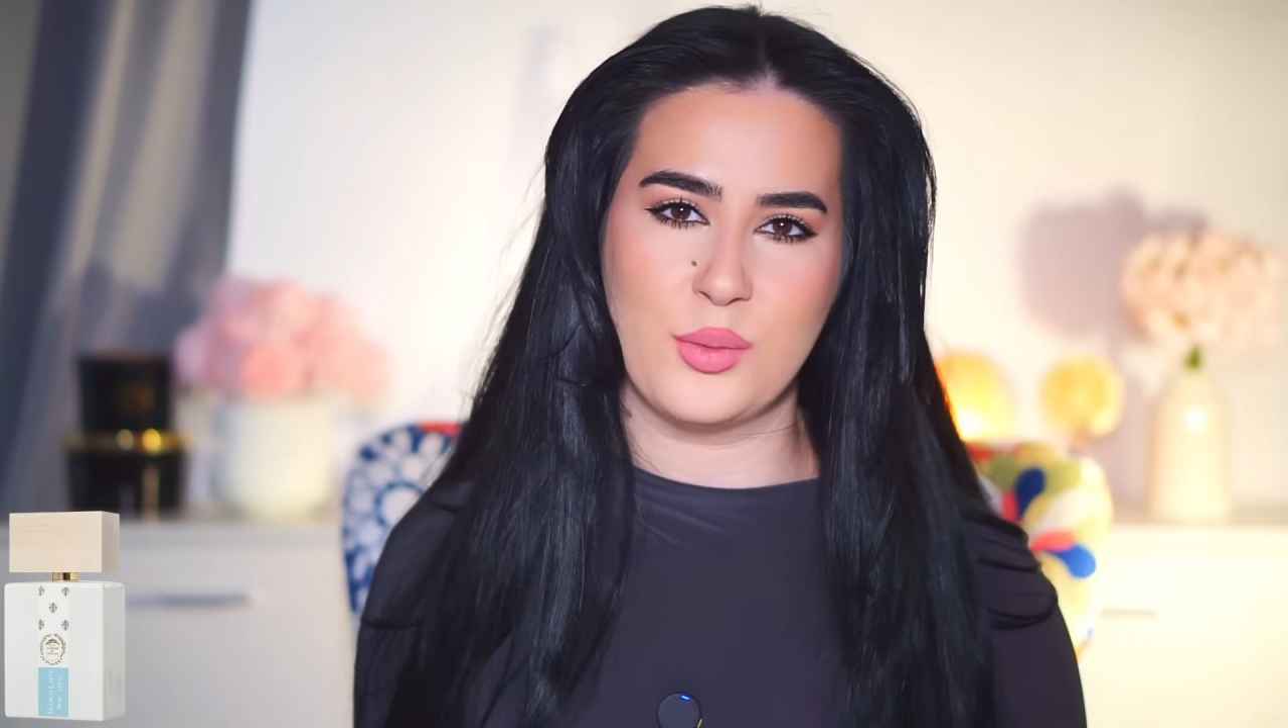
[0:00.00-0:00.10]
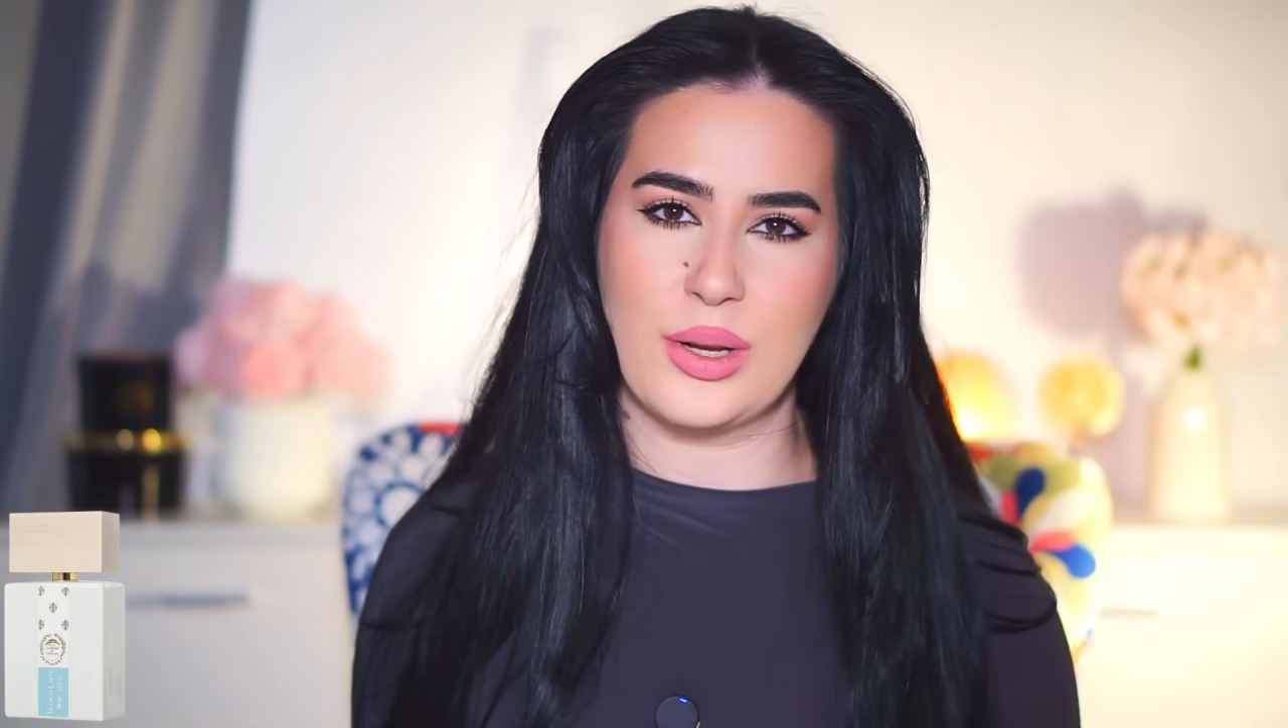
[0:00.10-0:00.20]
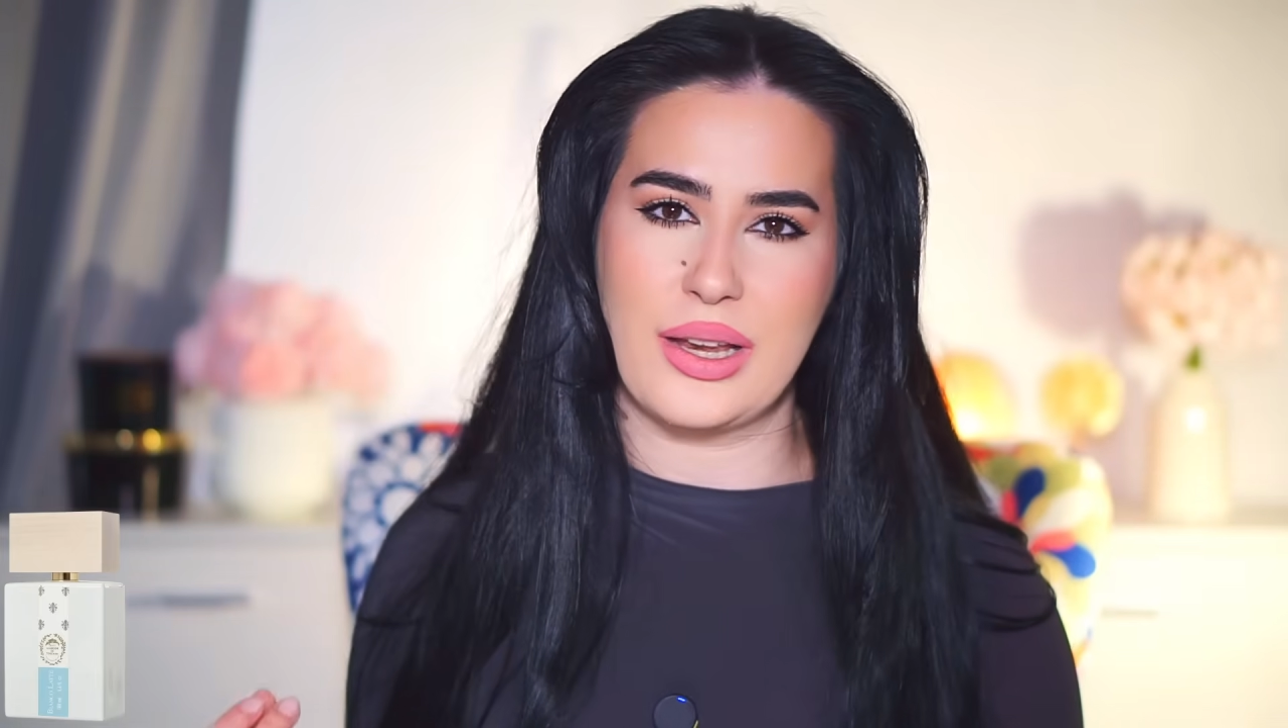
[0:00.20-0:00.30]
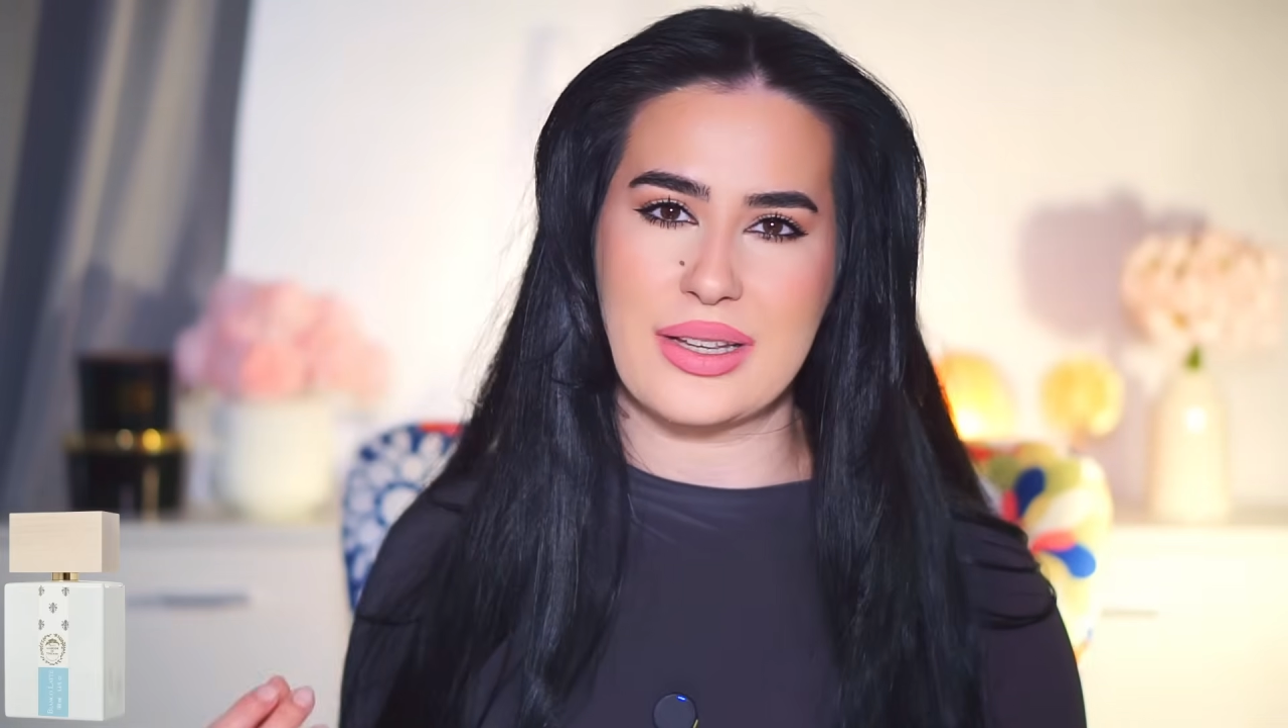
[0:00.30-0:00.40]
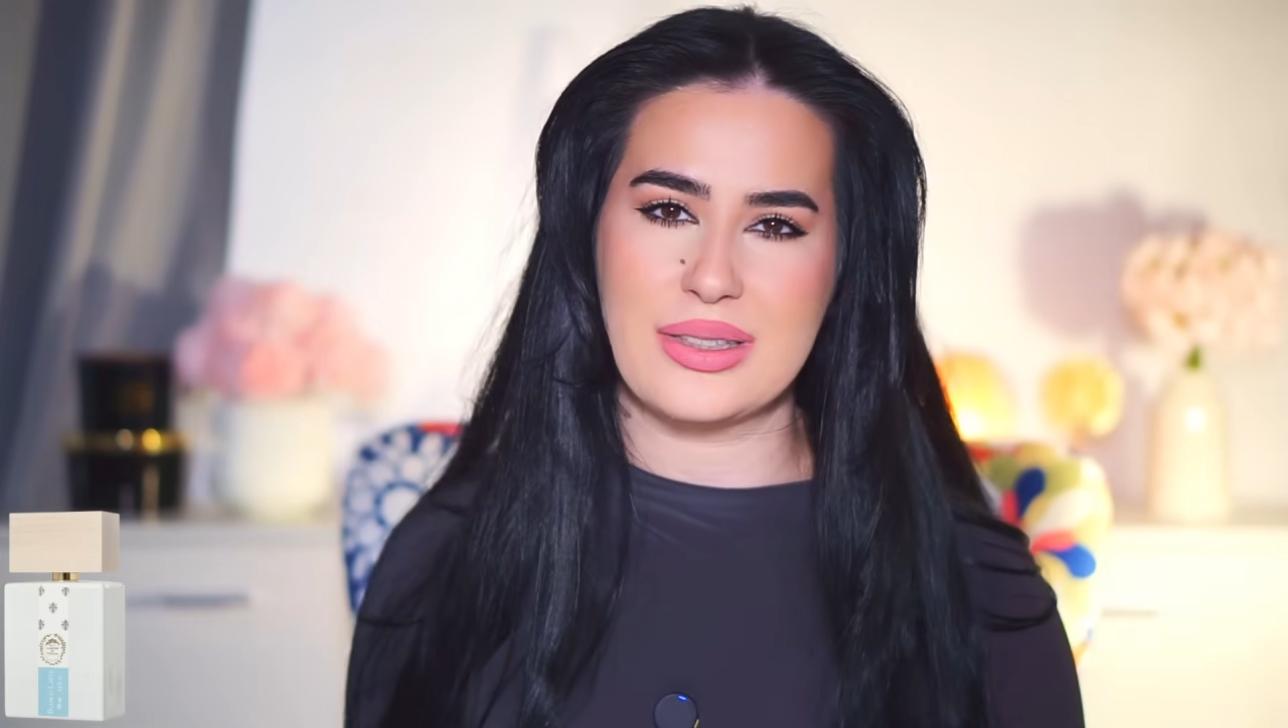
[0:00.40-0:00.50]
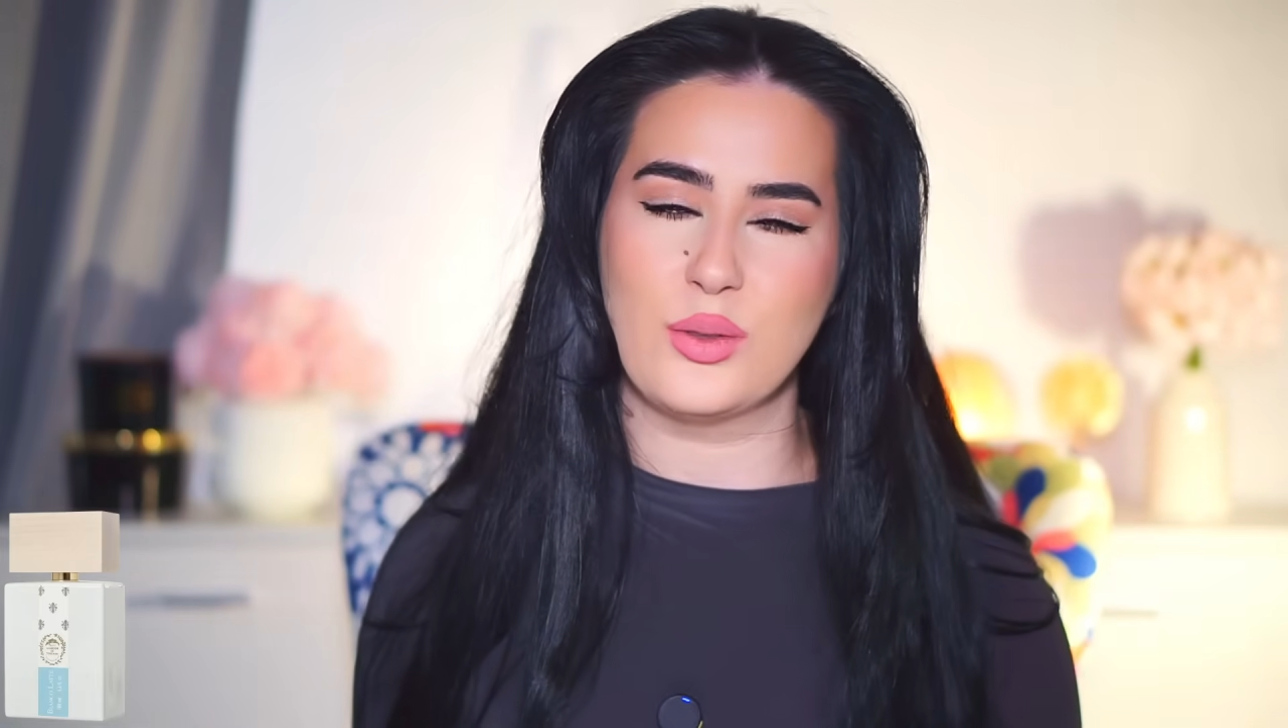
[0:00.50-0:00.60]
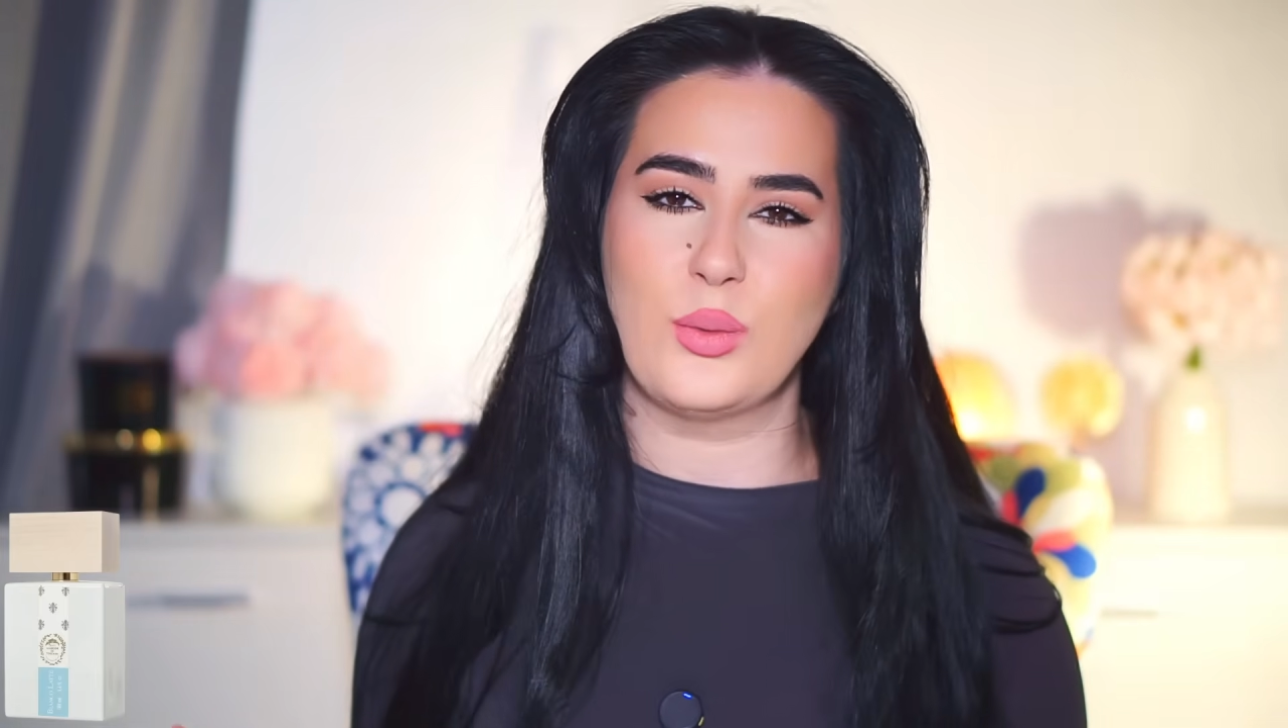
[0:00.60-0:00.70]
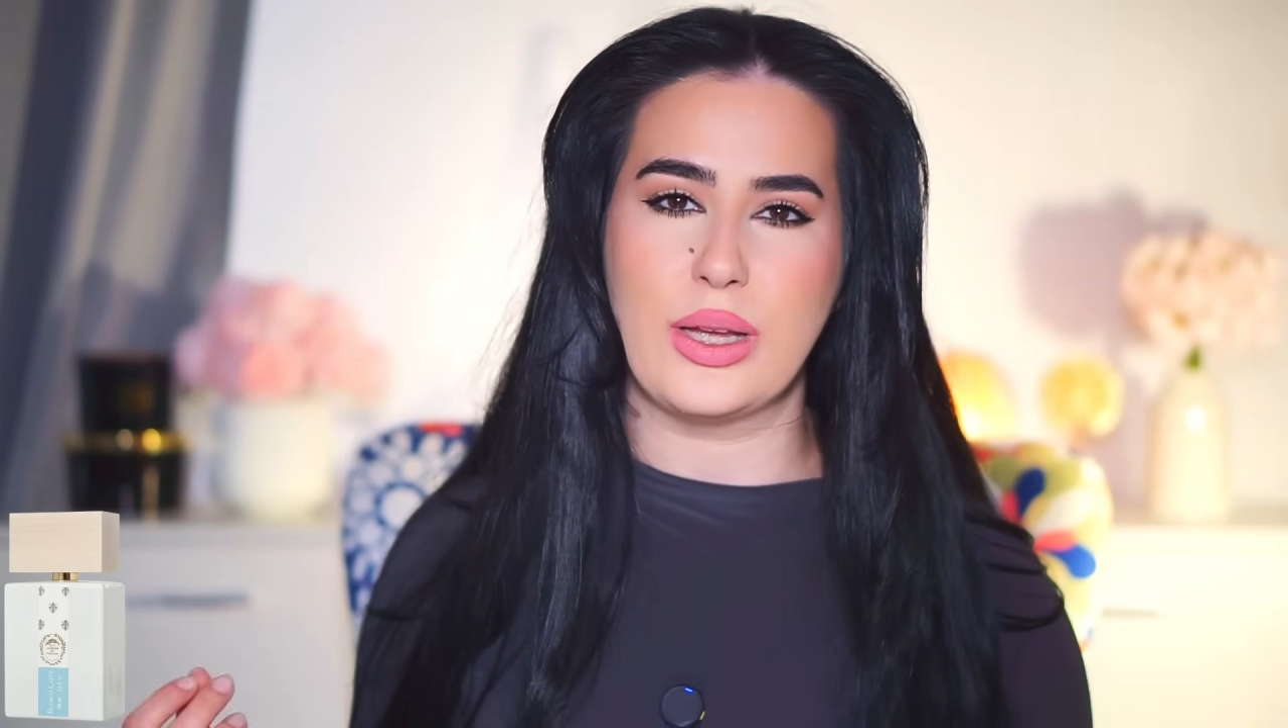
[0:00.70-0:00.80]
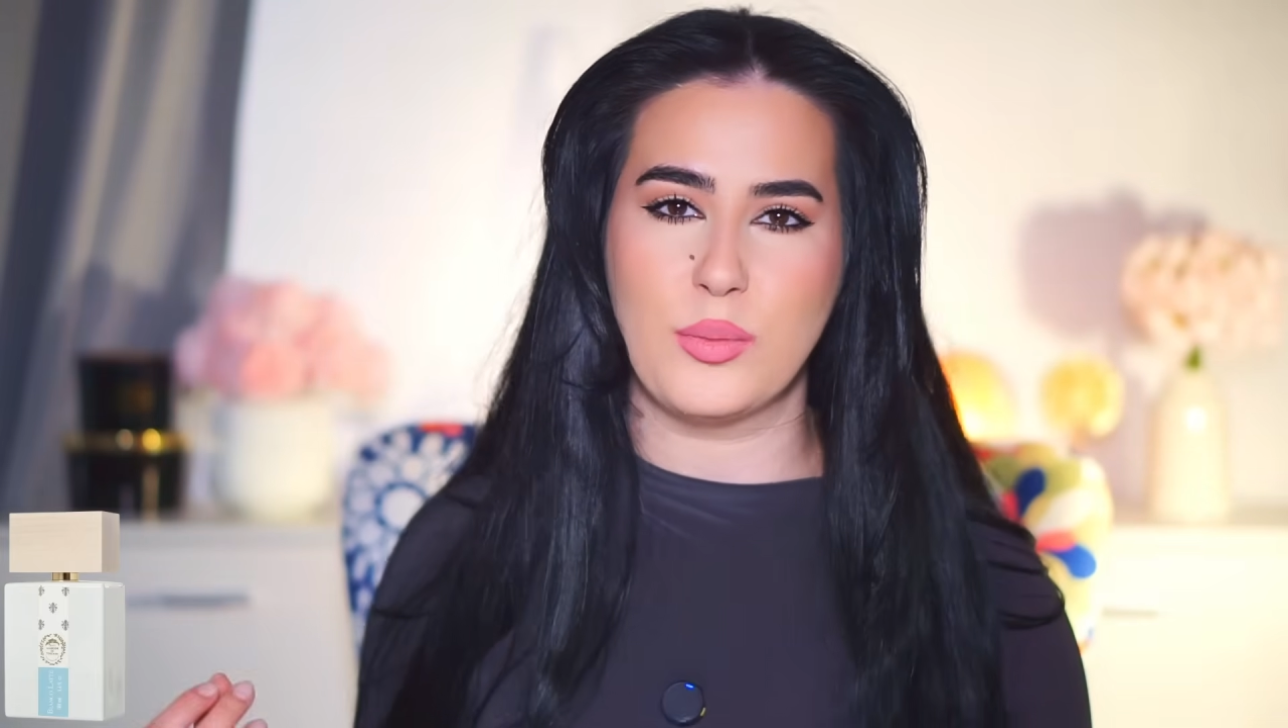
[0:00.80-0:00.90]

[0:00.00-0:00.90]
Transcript: relaxing way